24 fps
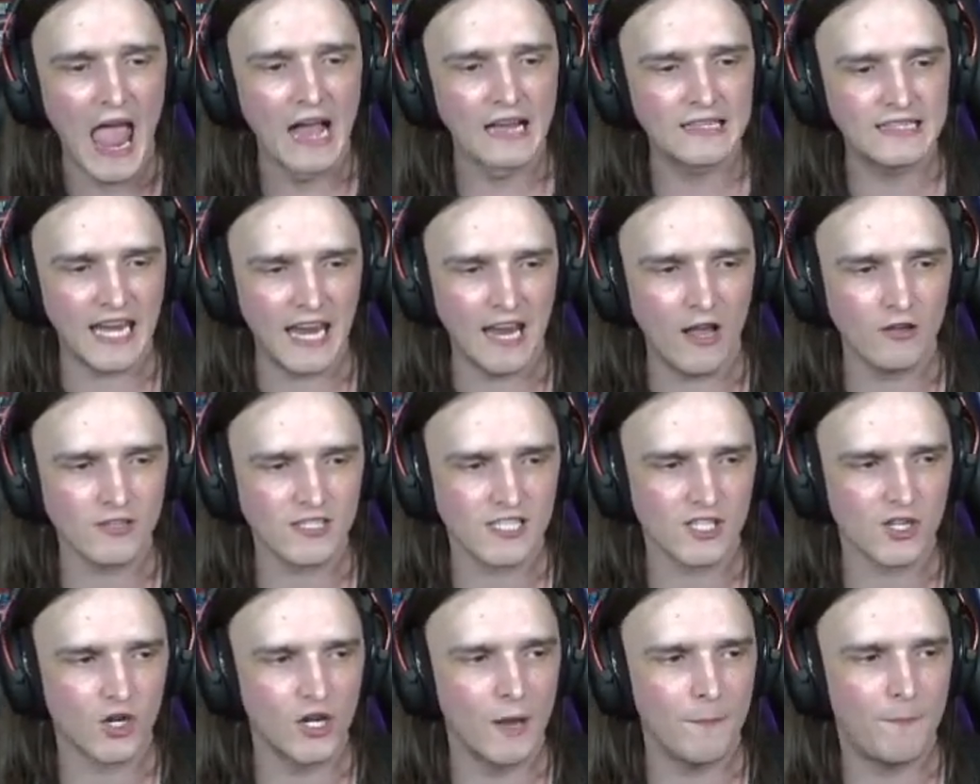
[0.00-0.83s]
Tails is
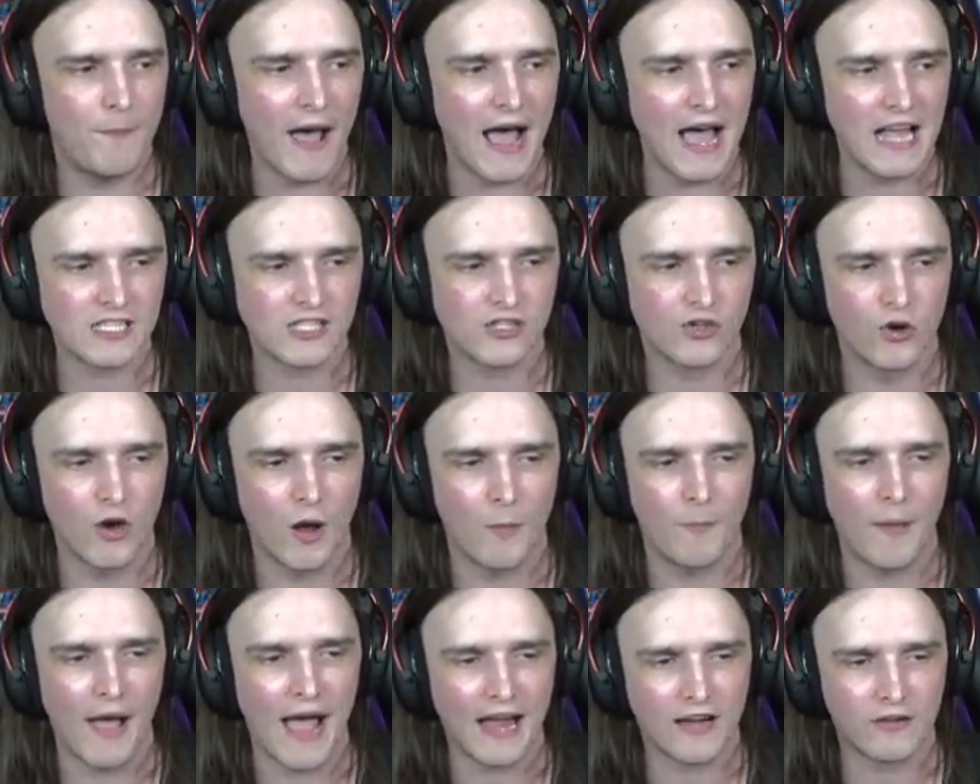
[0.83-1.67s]
going to pass through a
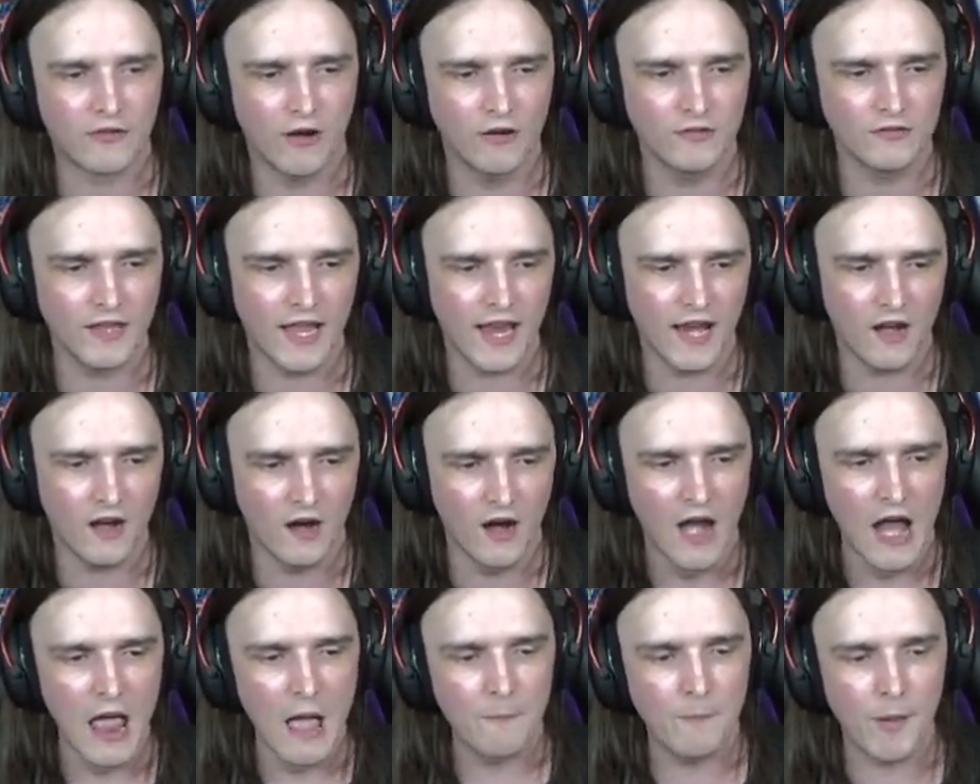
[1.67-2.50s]
background layer,
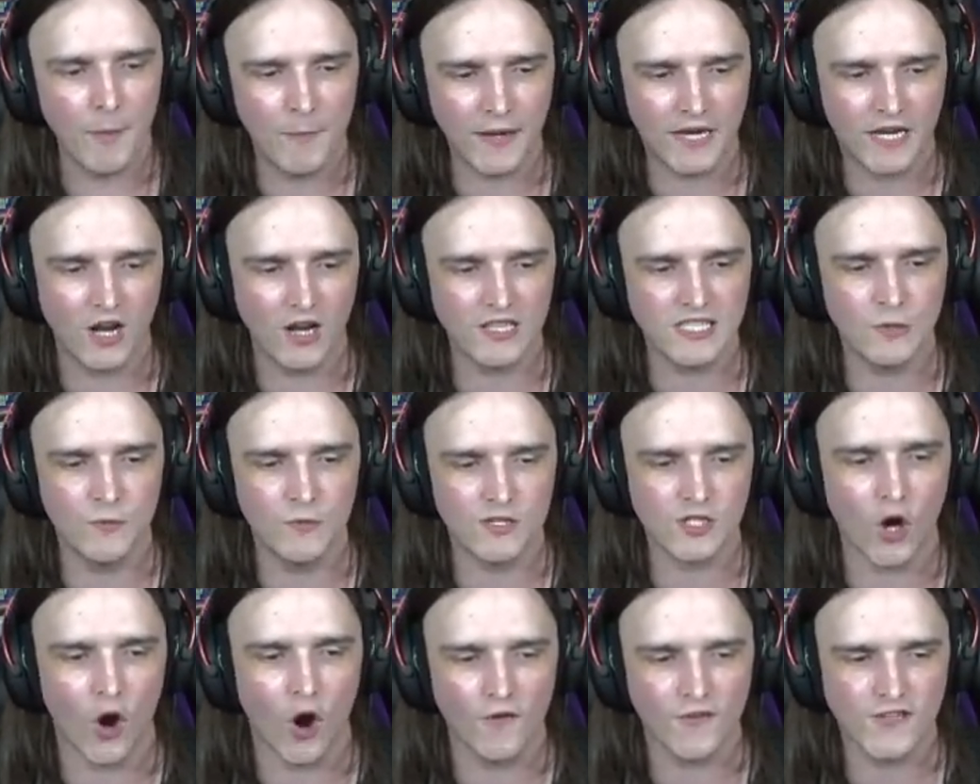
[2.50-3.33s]
but because he was
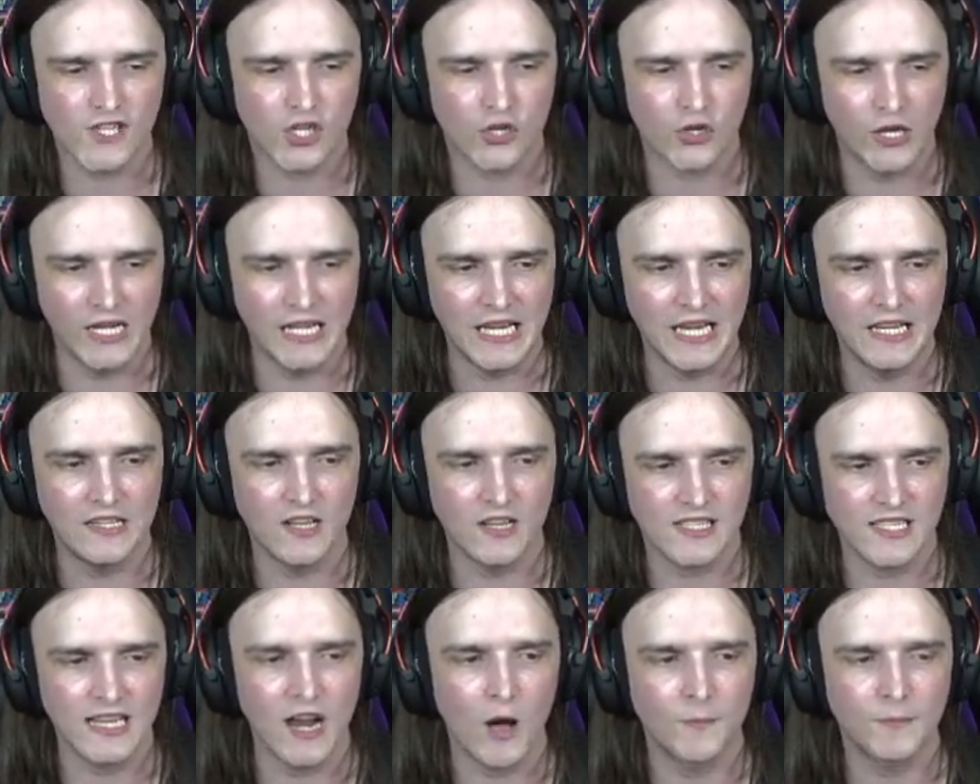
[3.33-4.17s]
off screen, he
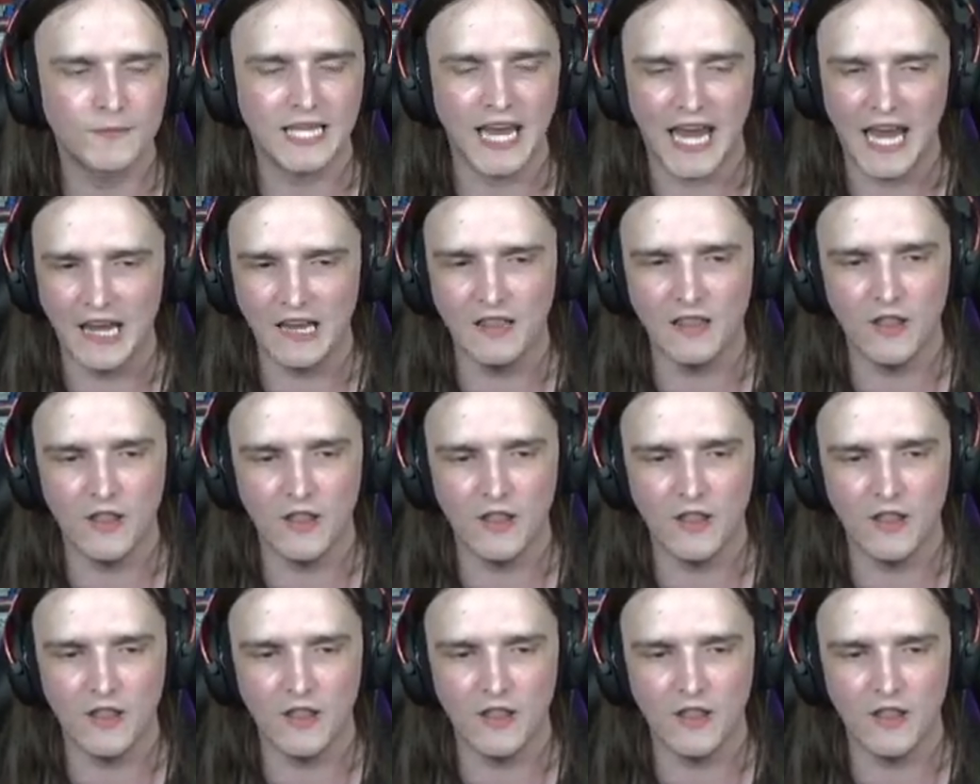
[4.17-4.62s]
doesn't obtain the